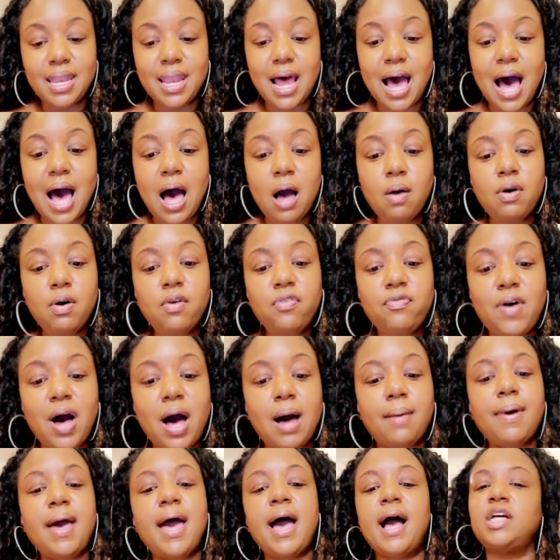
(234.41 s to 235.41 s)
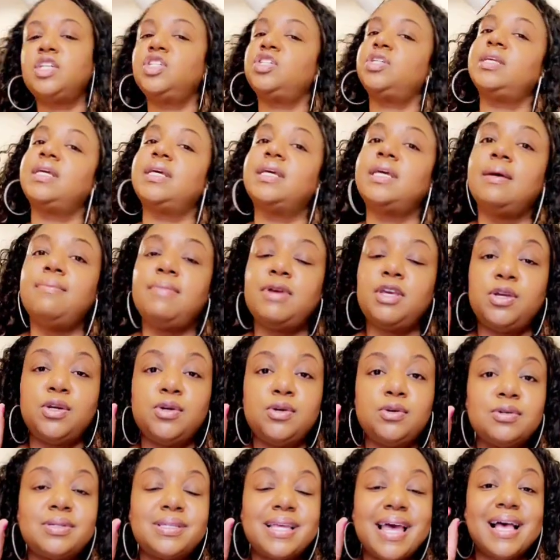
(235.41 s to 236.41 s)
And the aquafaba actually can be
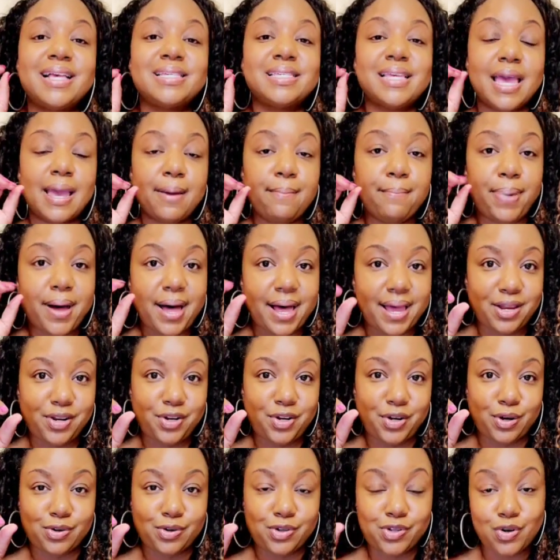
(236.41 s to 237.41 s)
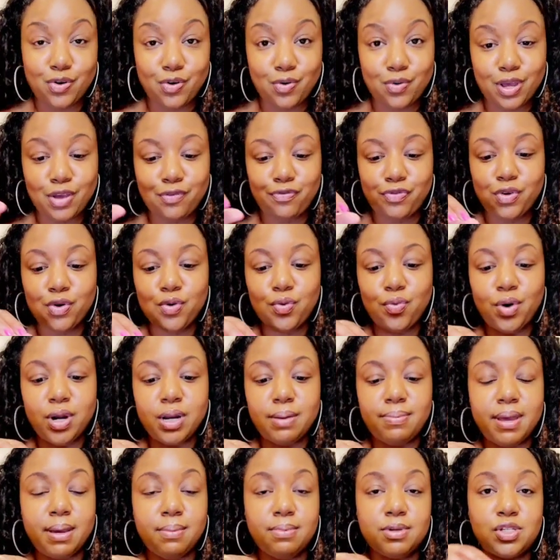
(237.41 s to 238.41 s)
used as a binder. So if you
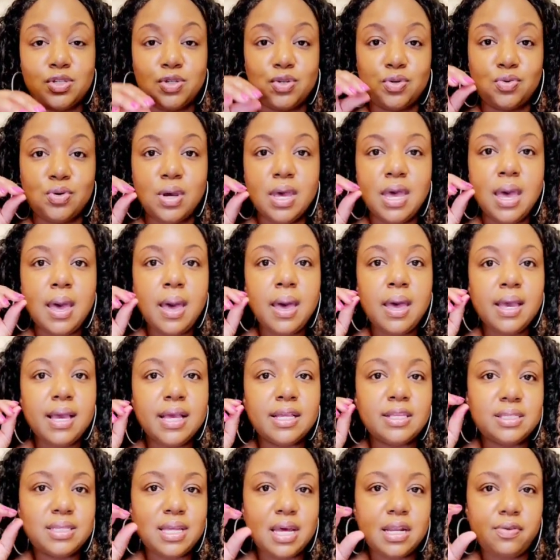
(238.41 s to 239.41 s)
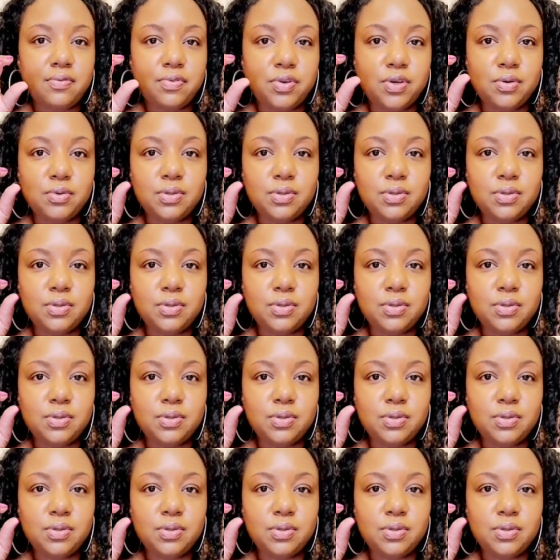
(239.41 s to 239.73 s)
want to be able to, instead of